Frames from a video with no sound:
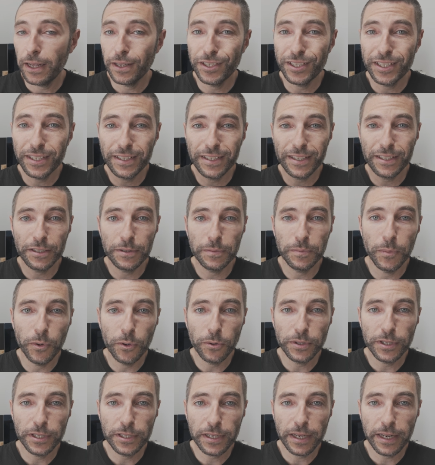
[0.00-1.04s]
Just a
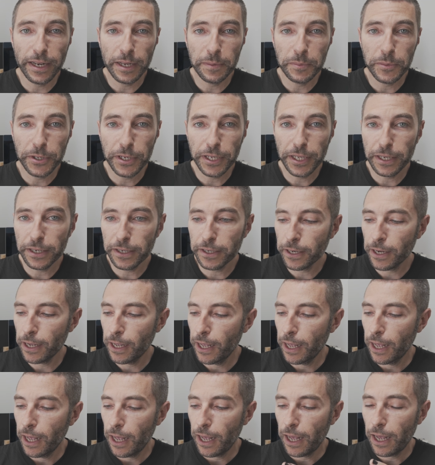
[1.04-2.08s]
small disclaimer here.
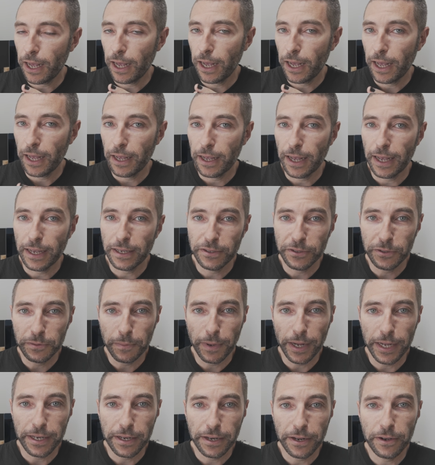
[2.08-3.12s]
As you
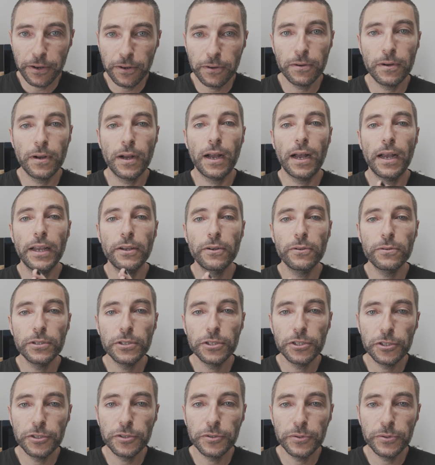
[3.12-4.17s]
might know, I only
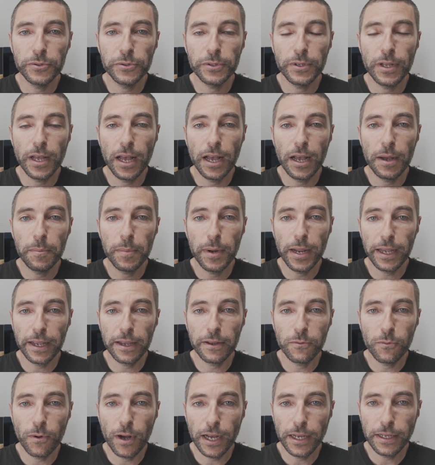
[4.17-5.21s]
shoot black
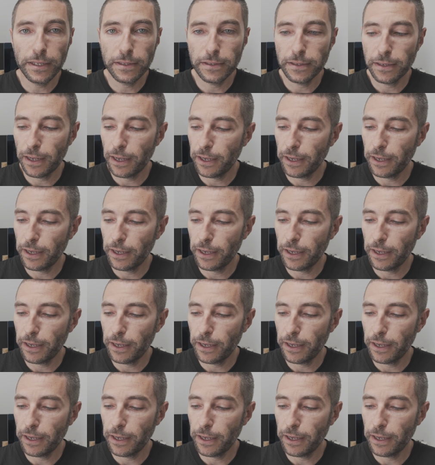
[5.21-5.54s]
and white.